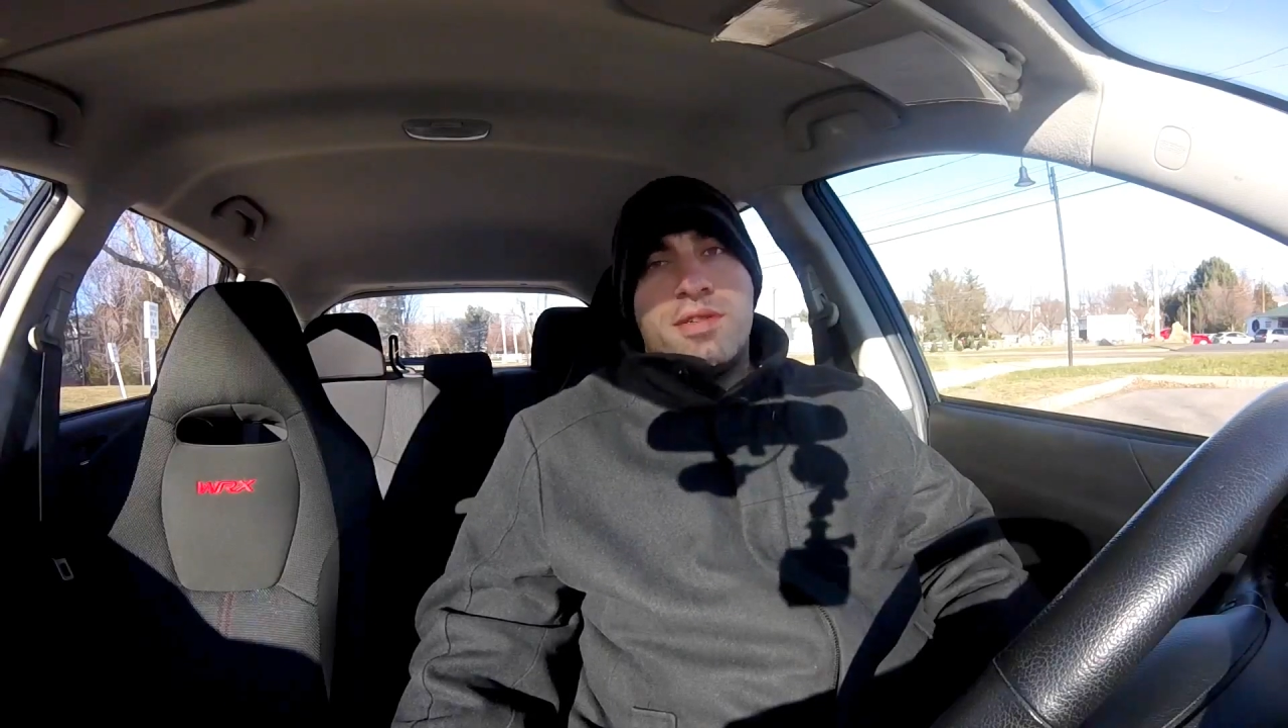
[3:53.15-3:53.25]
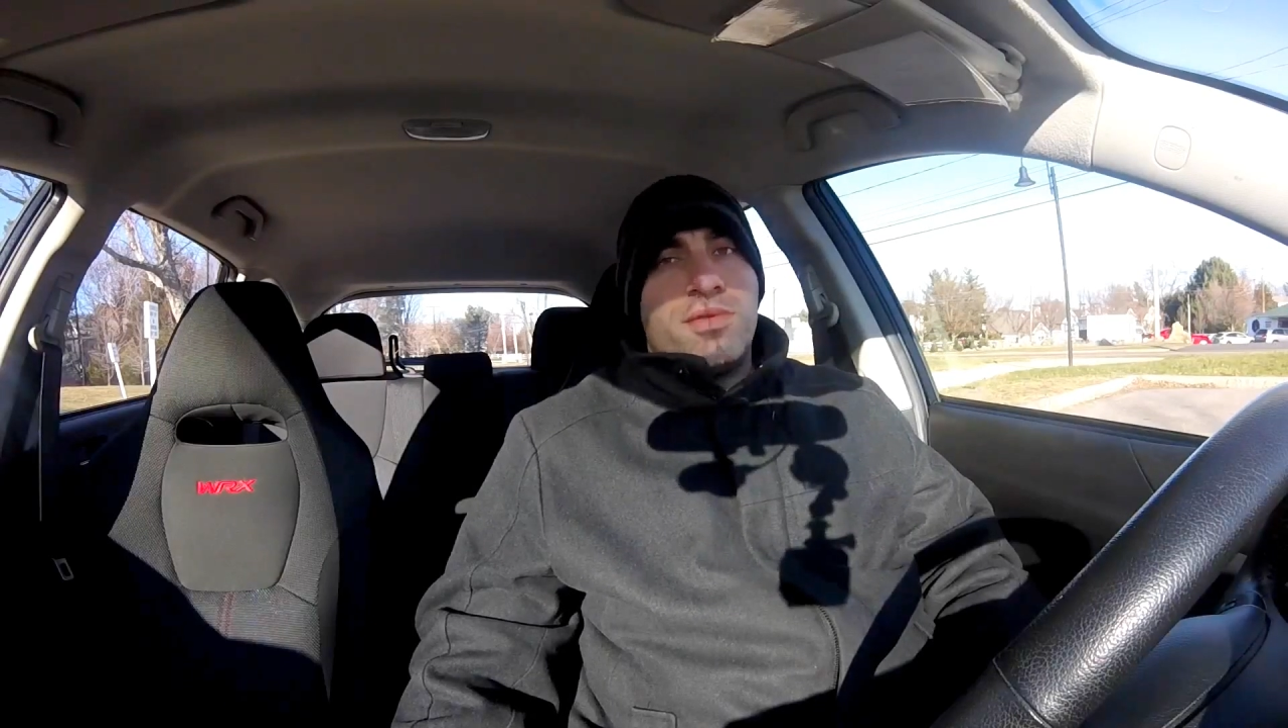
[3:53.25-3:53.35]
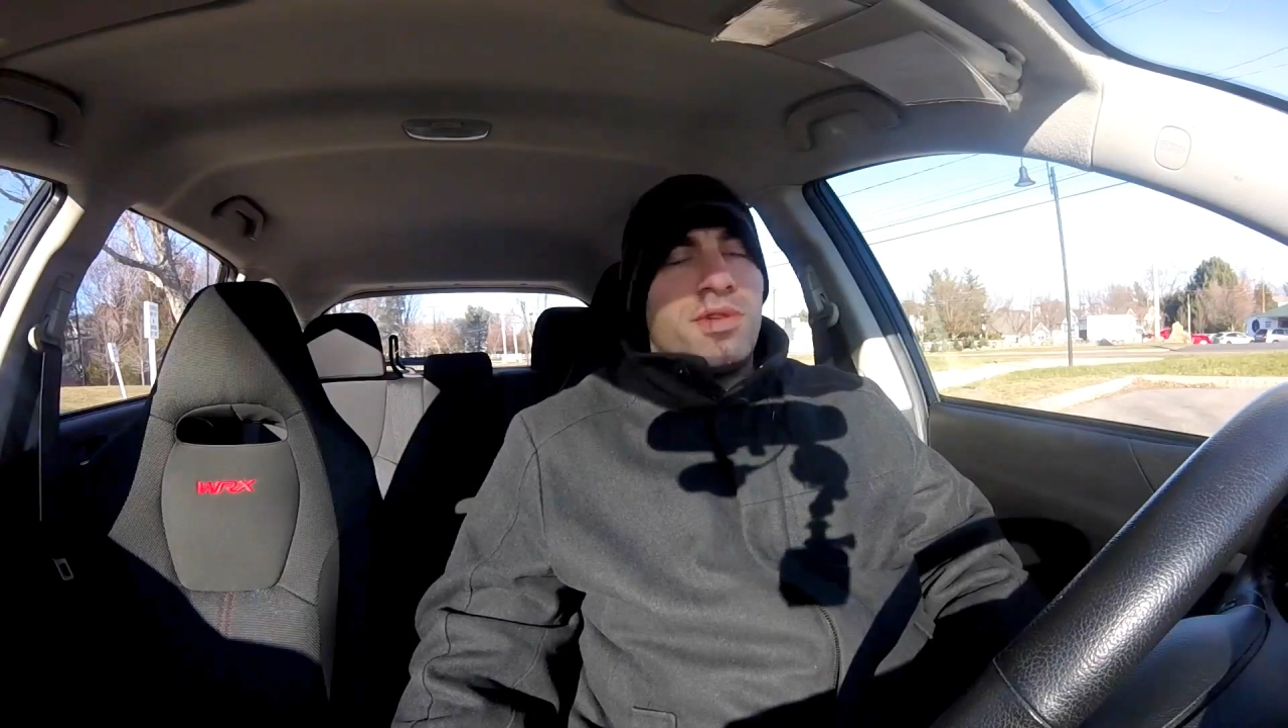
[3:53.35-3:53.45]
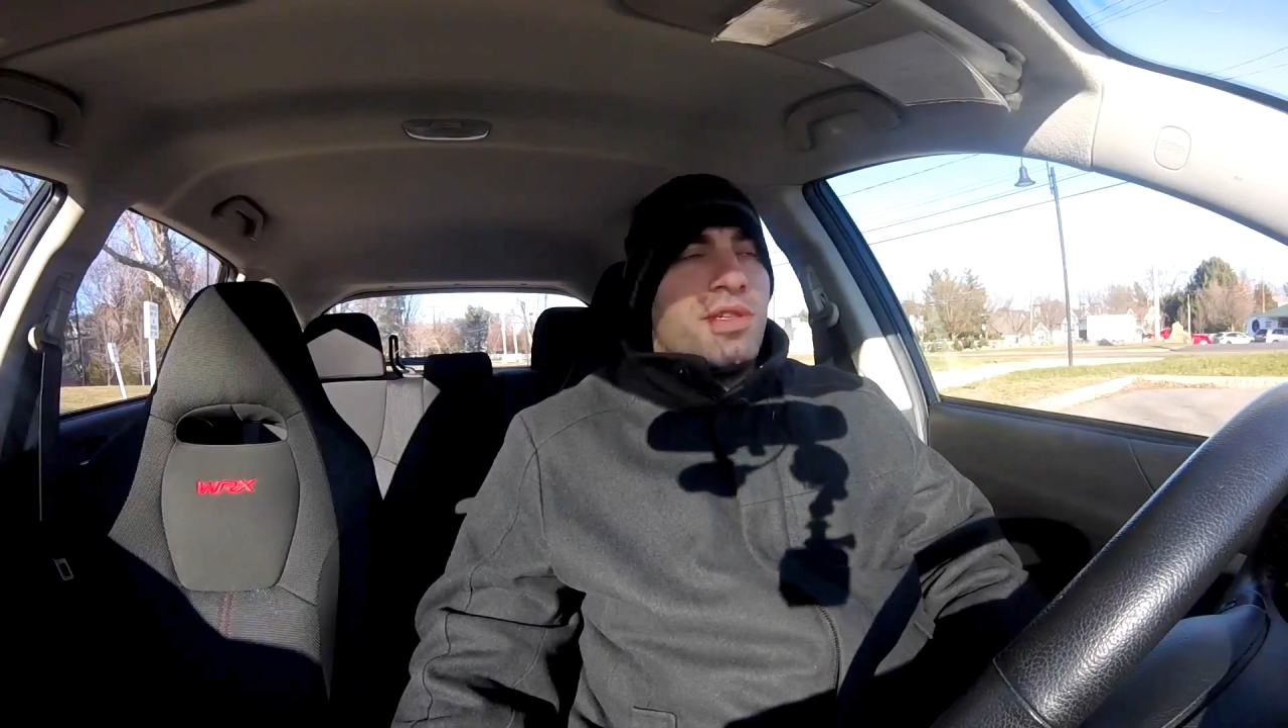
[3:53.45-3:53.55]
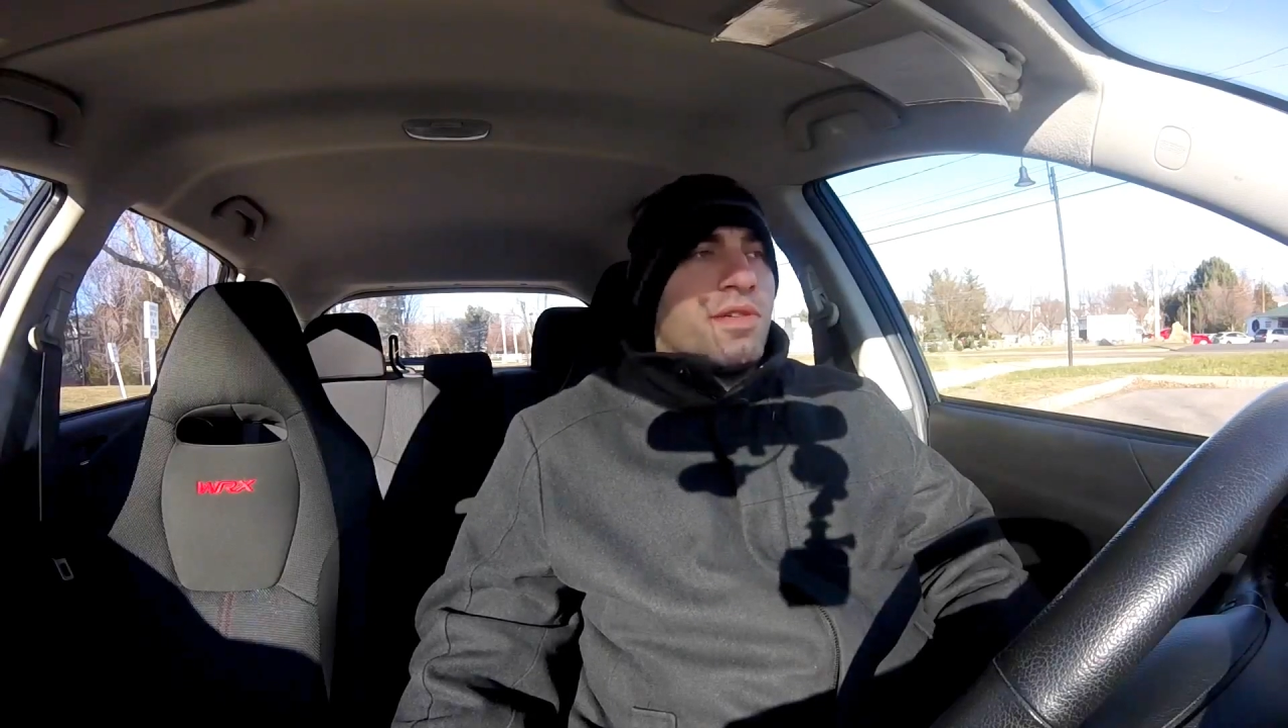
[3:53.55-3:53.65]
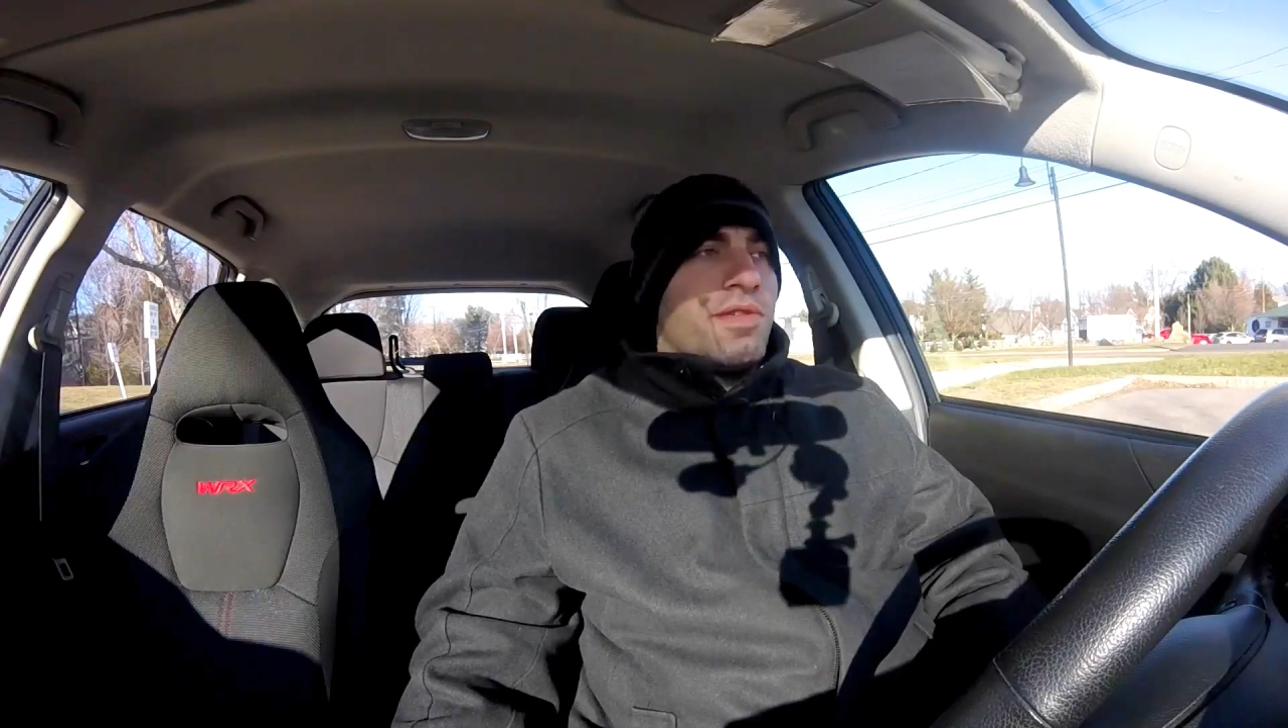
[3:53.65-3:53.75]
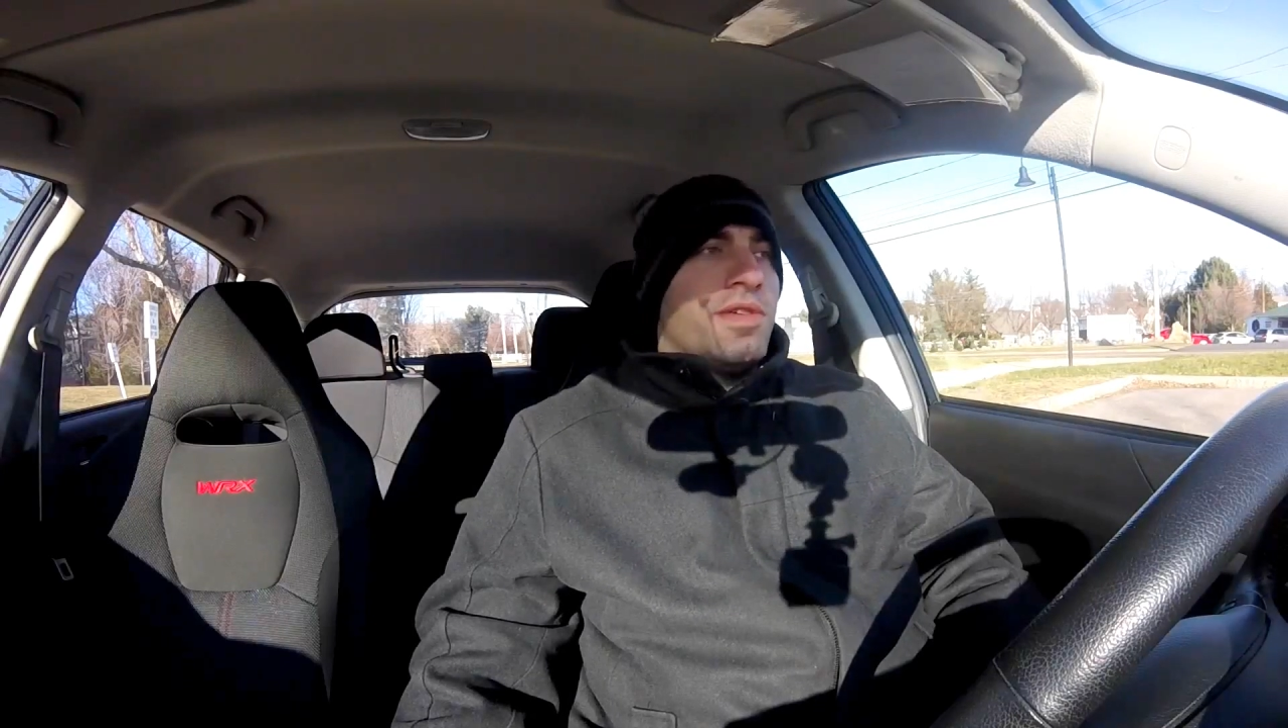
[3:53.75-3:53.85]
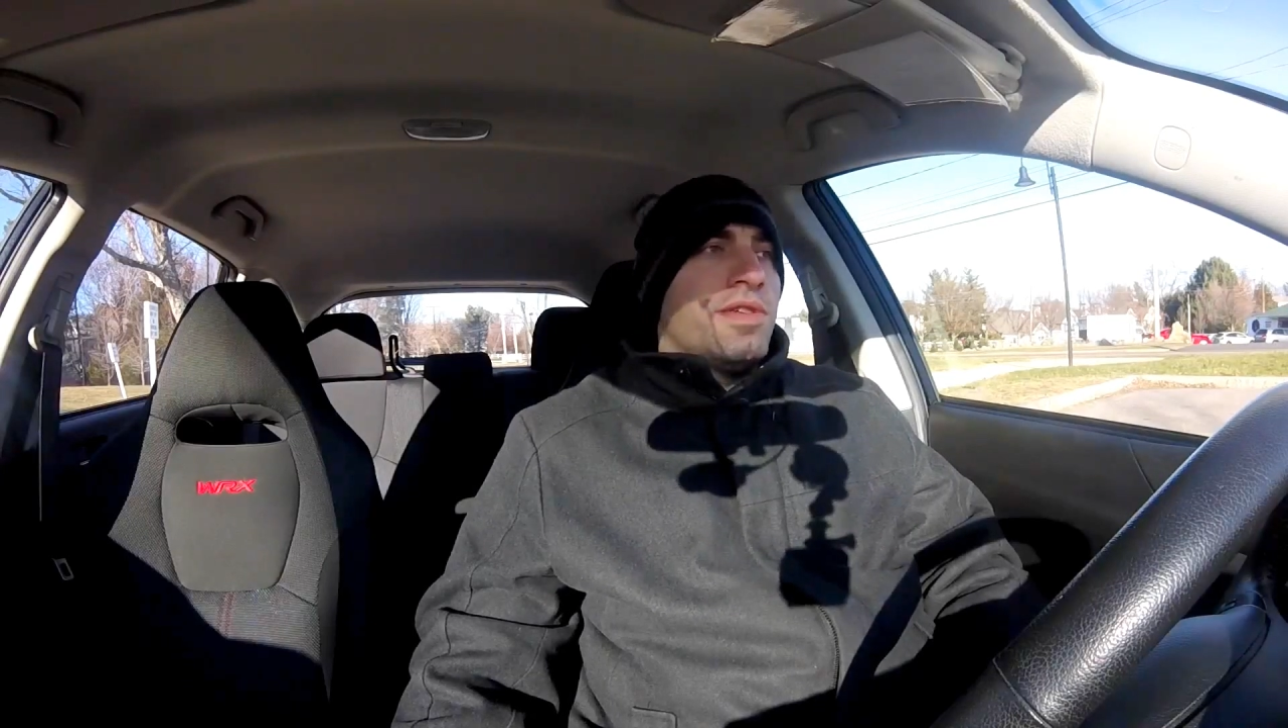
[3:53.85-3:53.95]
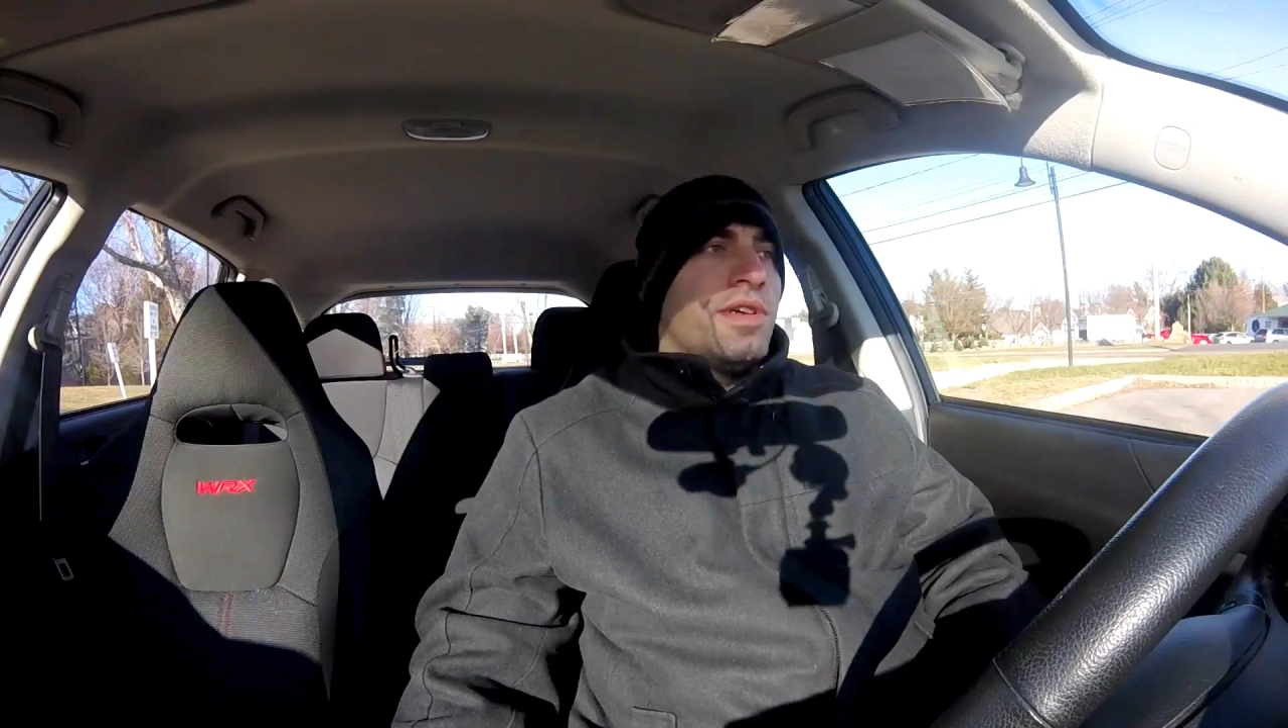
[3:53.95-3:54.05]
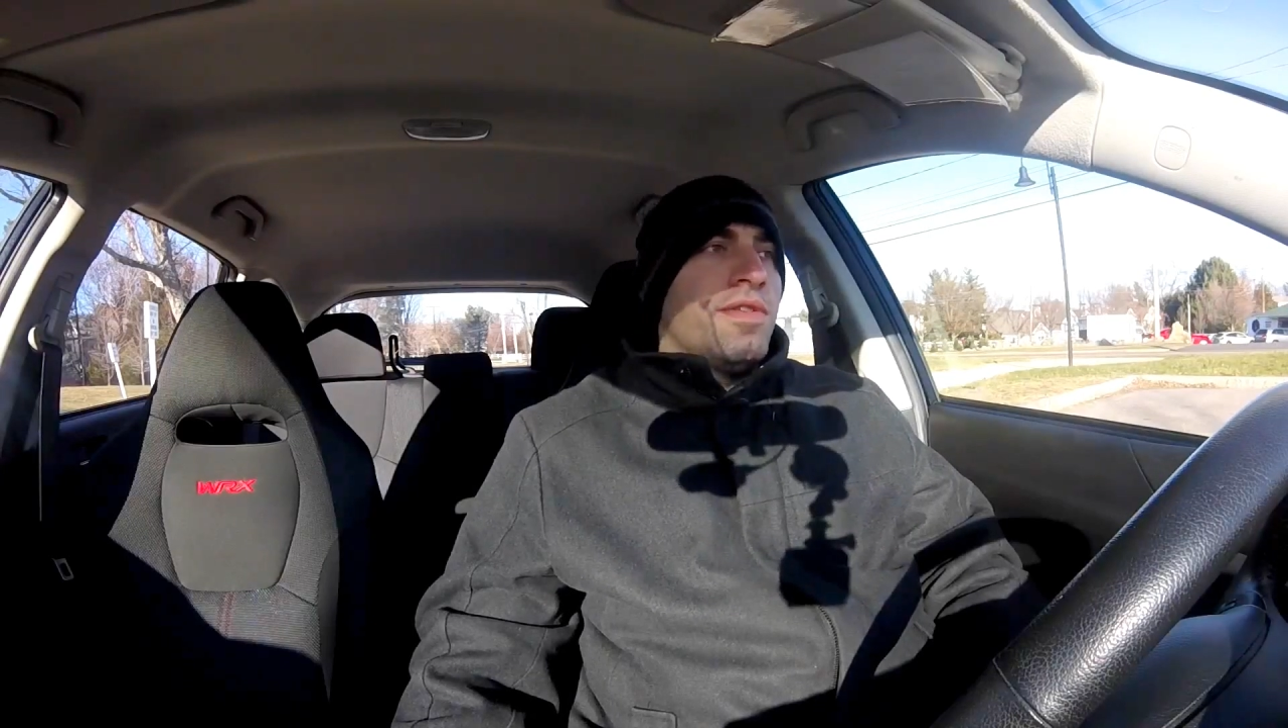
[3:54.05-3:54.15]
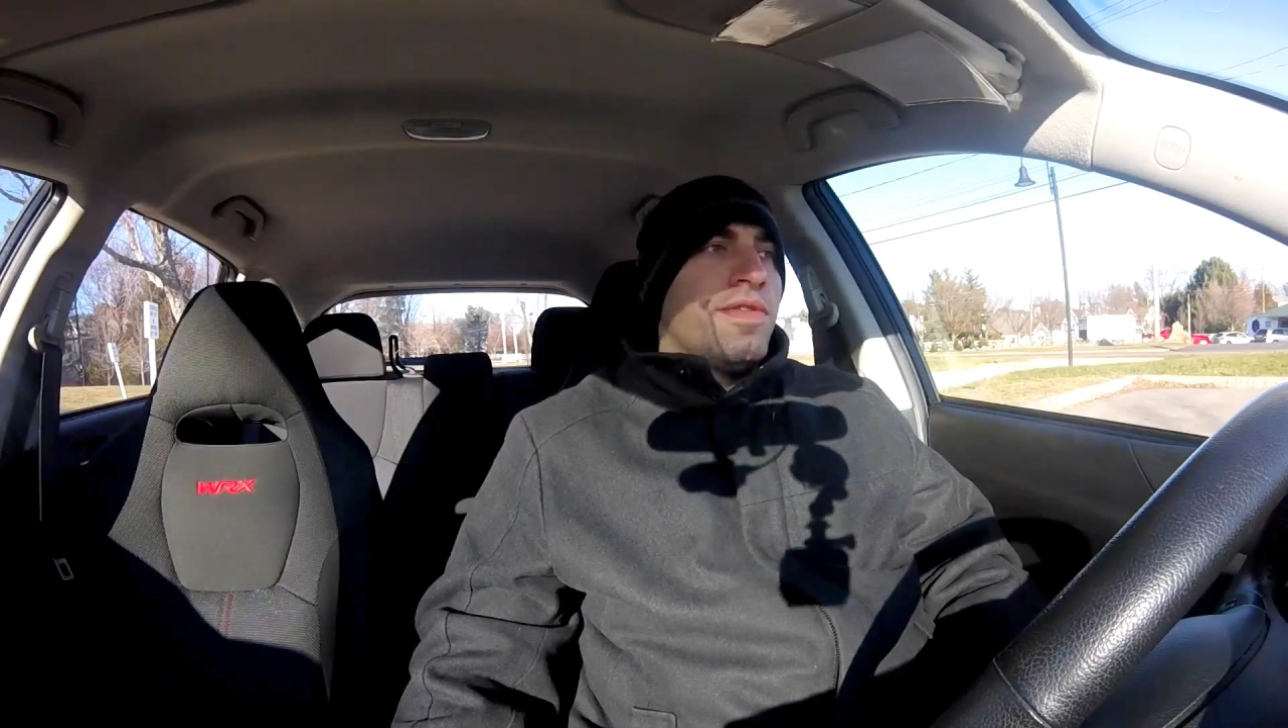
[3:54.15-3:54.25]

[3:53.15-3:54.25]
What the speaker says: than 20 degrees